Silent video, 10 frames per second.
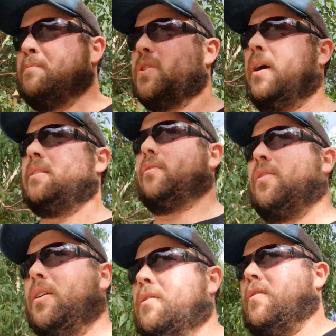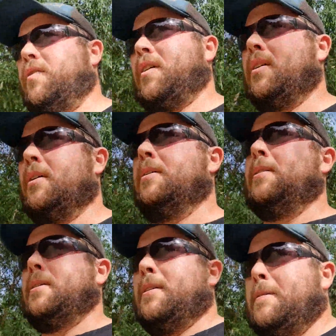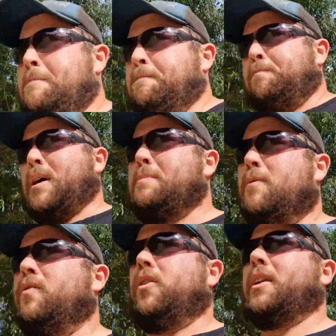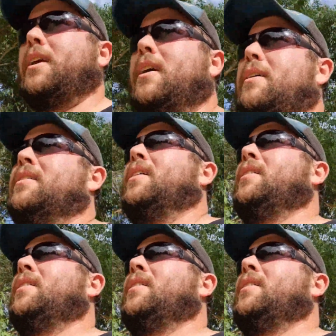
So I had the fear of people finding out